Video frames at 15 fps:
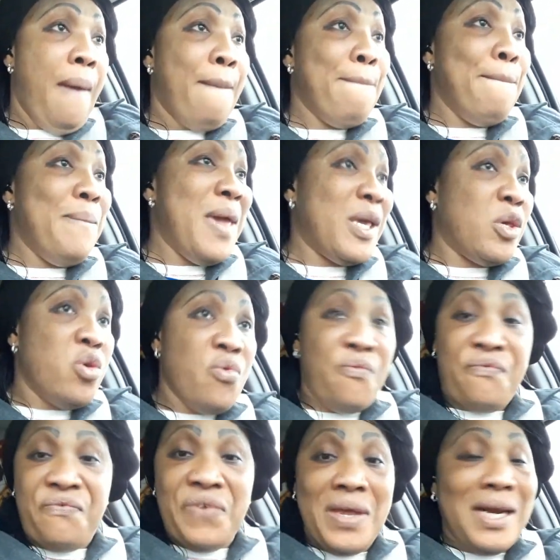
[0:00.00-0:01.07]
make you
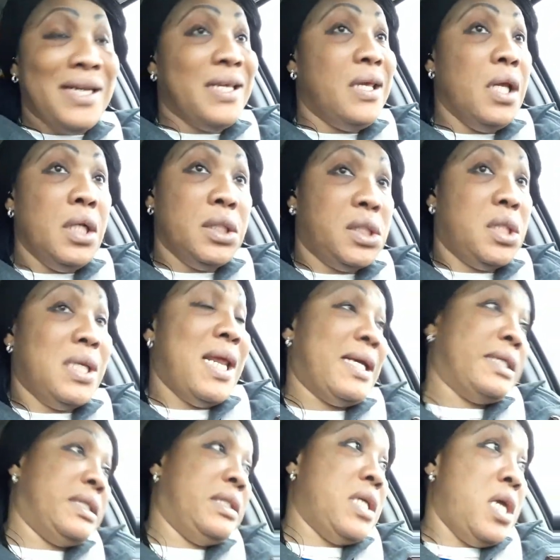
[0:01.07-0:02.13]
feel guilty
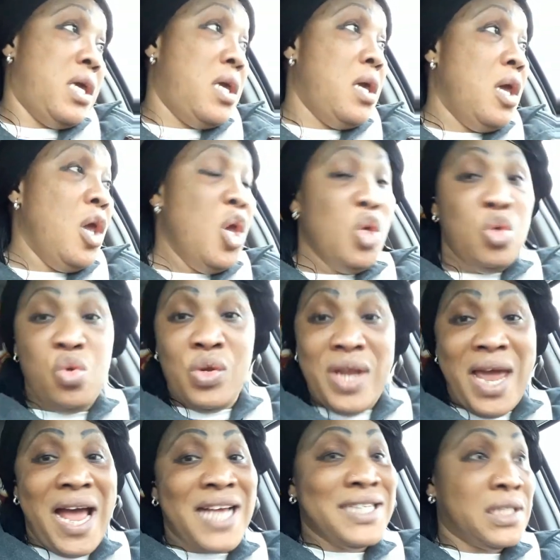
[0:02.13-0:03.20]
like say you
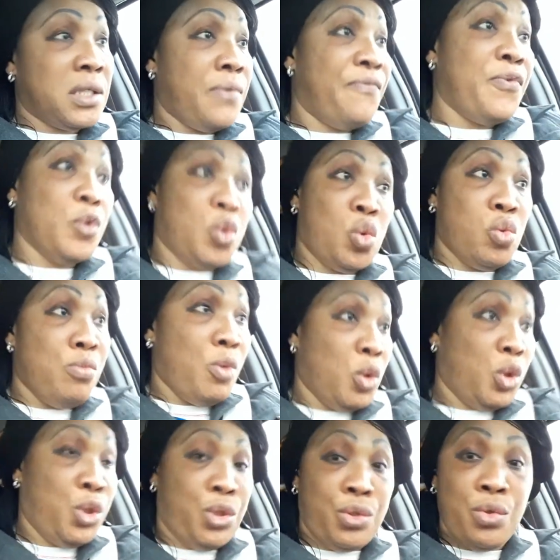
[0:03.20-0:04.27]
they ask for too
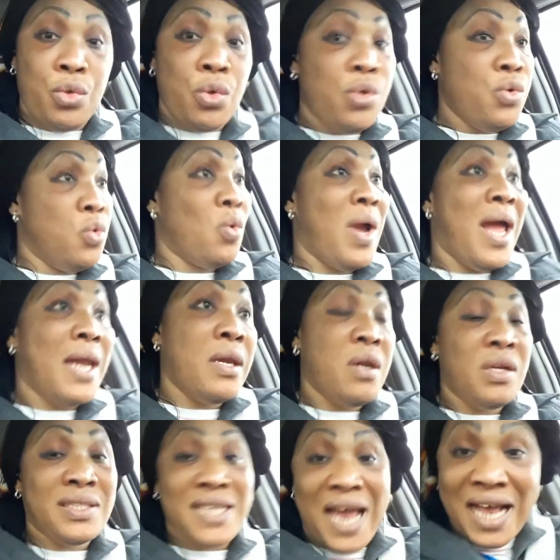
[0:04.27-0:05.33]
much no you are
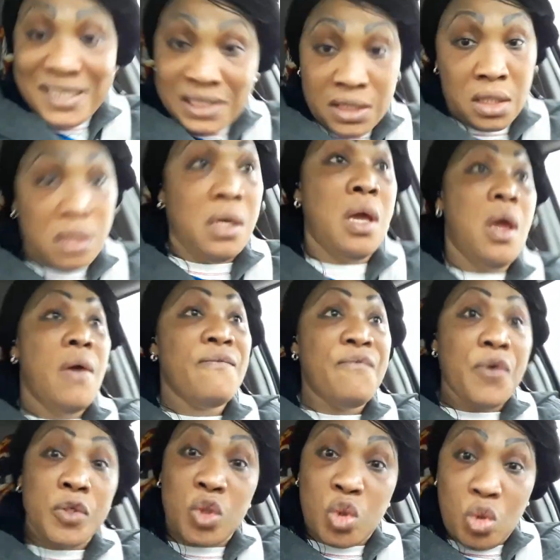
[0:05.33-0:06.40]
not asking
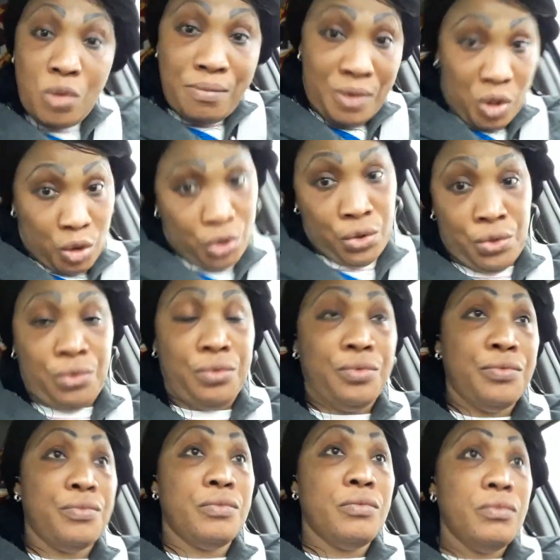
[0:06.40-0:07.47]
for too much
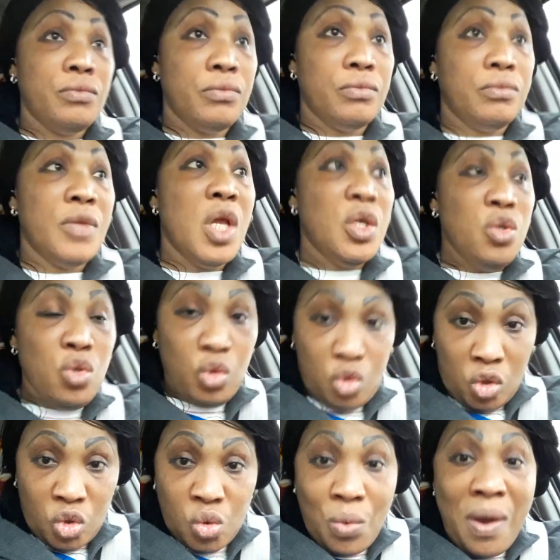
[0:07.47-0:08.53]
you
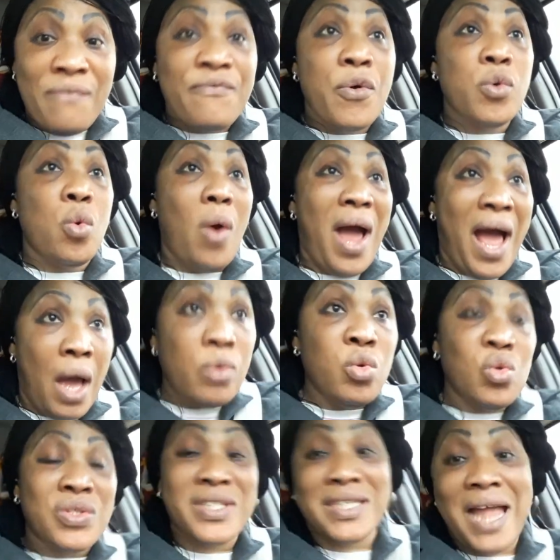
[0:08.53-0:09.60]
just want for know how
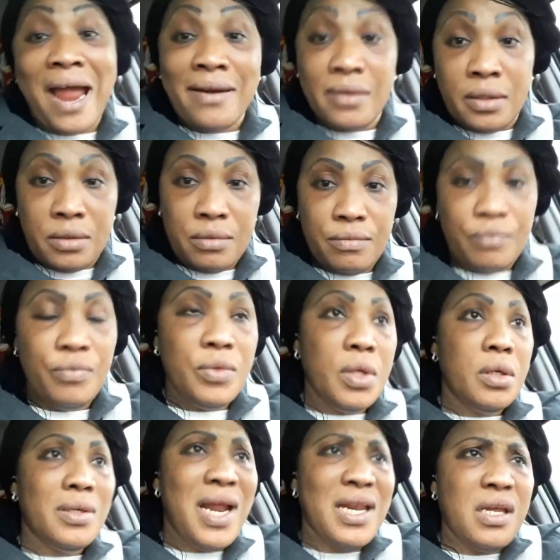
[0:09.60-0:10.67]
you stand
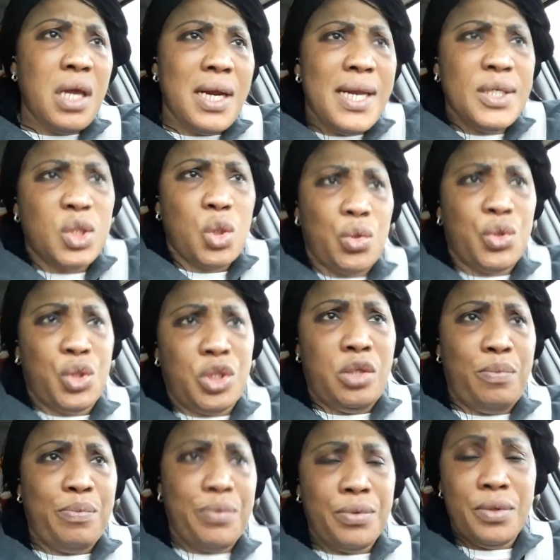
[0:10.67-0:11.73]
Now the
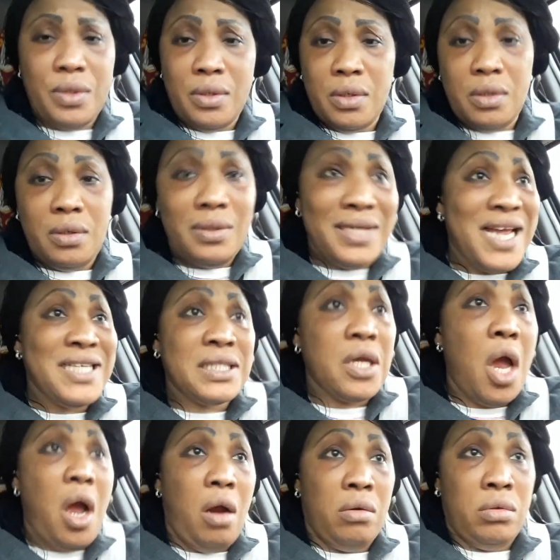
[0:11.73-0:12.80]
relationship that's
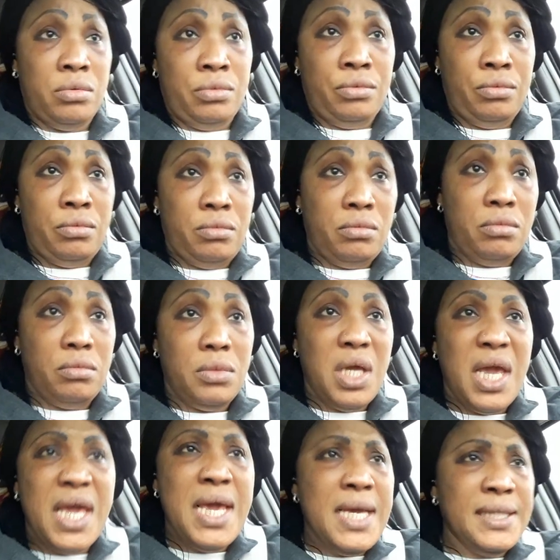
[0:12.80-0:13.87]
all
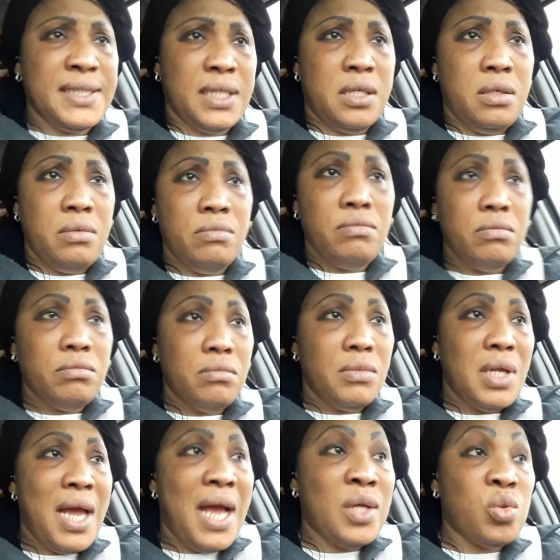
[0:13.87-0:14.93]
easy
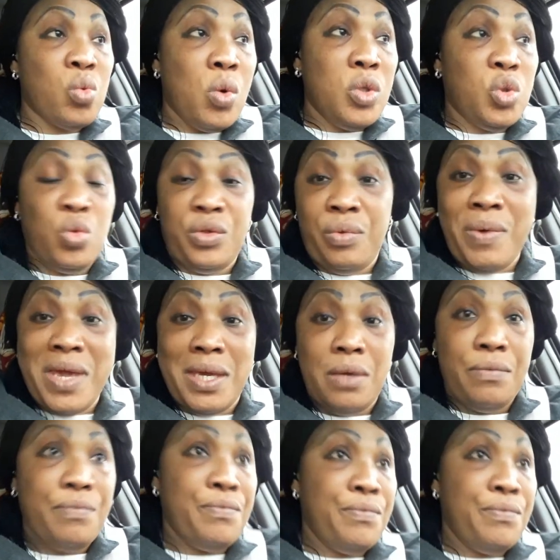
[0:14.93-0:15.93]
as one two three